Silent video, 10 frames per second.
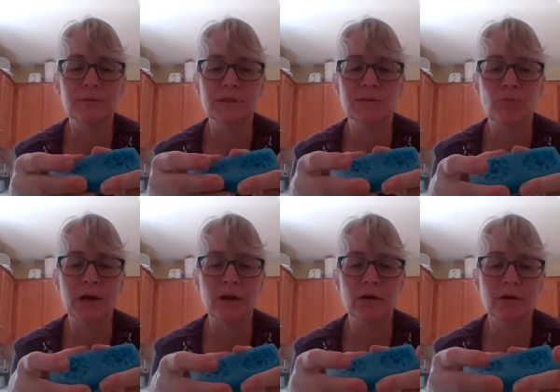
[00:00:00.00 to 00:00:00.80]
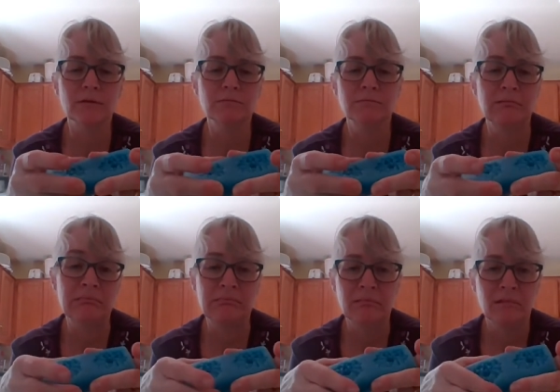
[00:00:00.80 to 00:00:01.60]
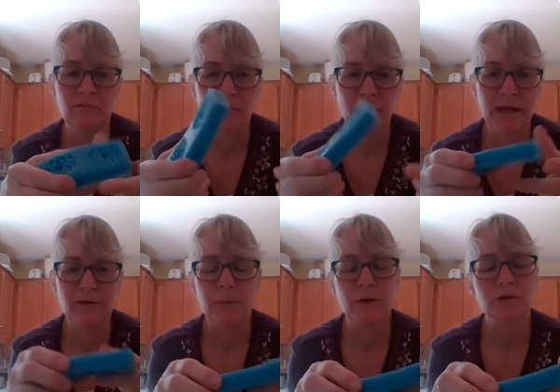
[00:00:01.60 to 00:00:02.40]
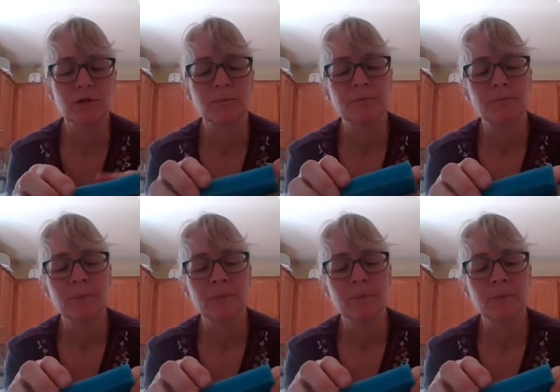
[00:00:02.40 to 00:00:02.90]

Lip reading: springier, for lack of a better term,